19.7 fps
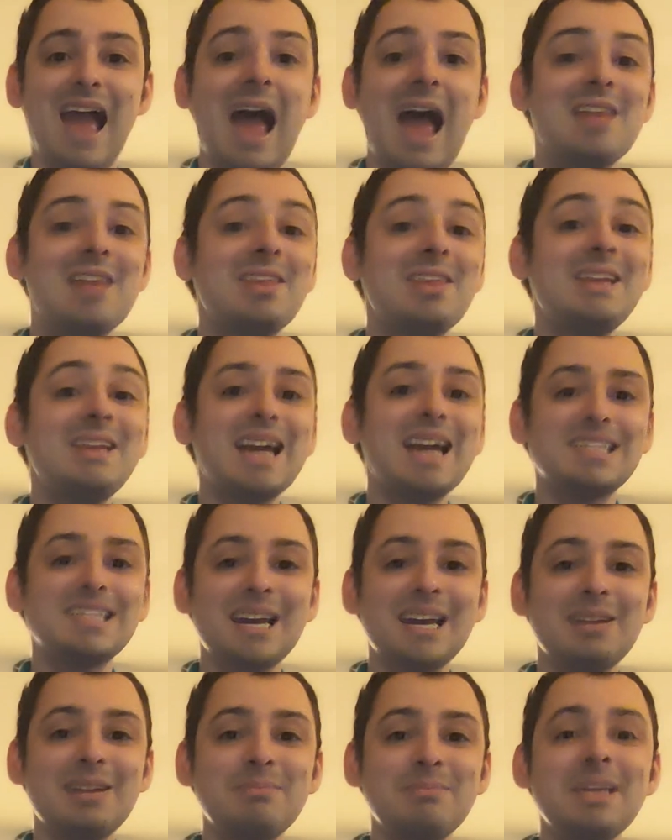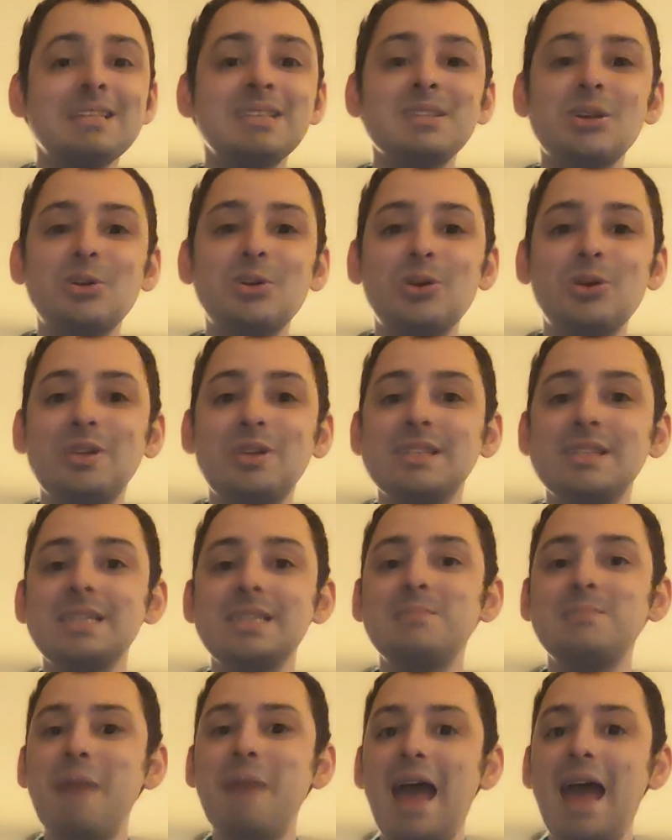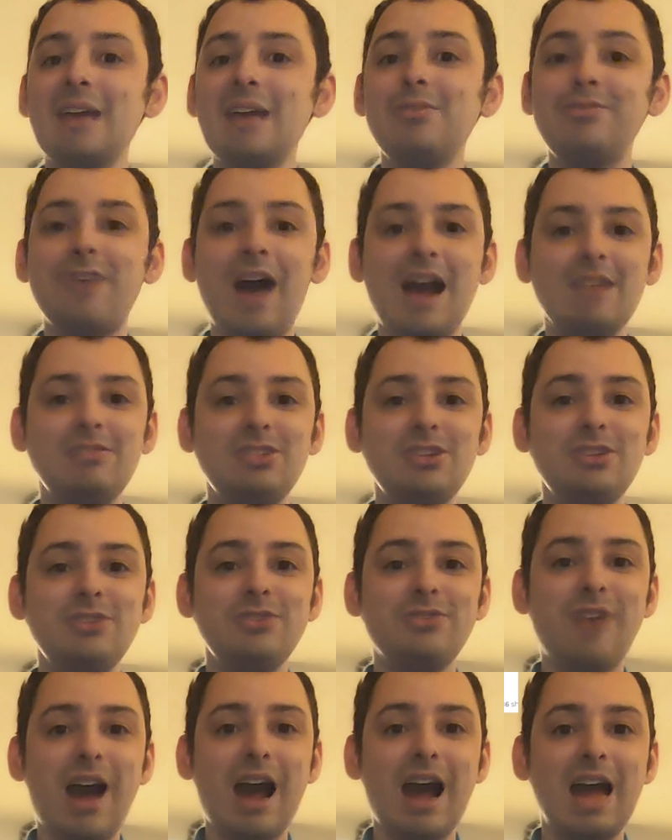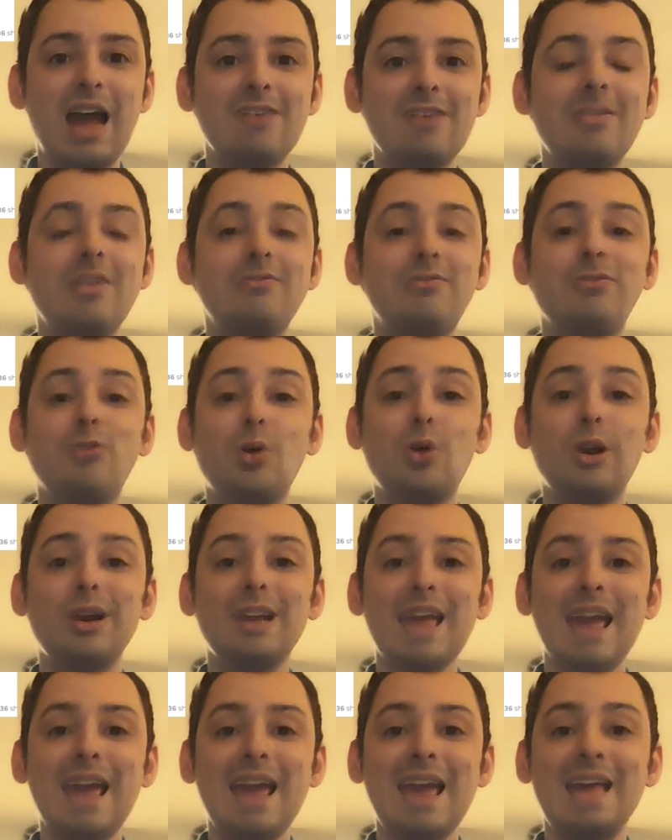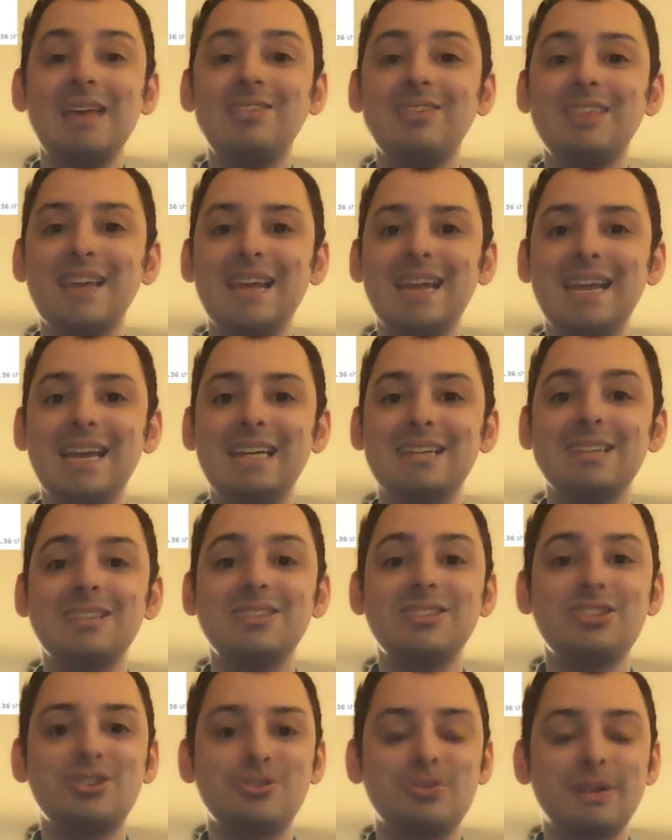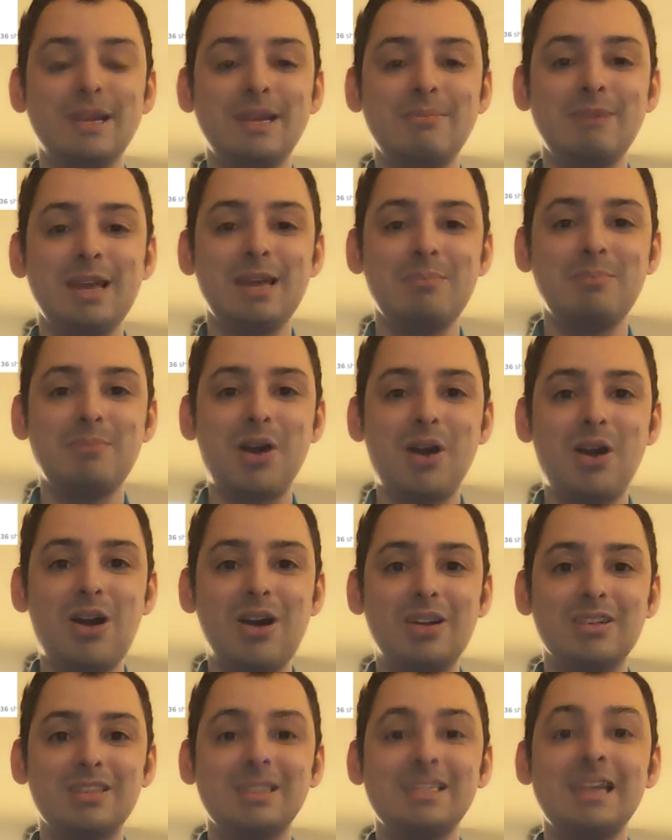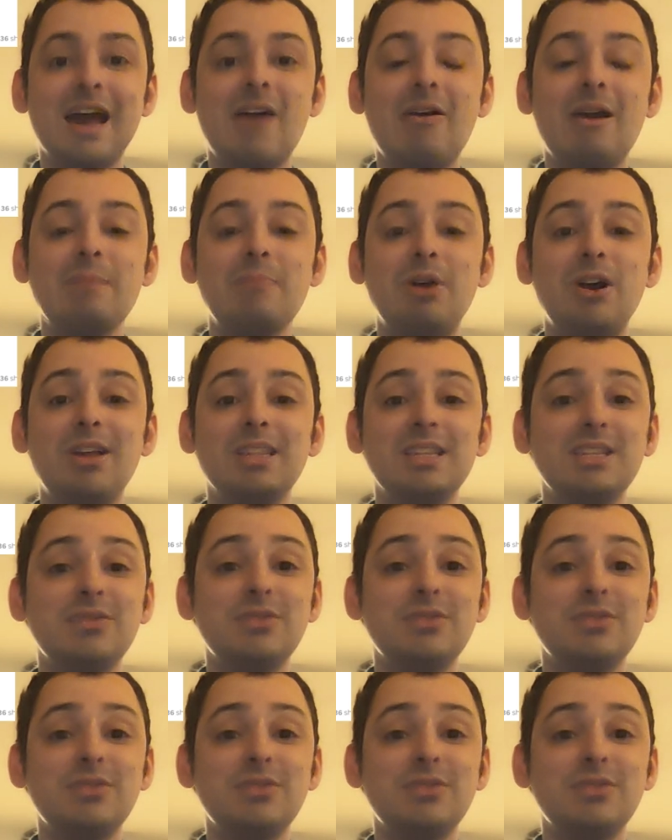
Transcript: The next item that sold is this Mag 525 4K Linux streaming box. Now I bought this for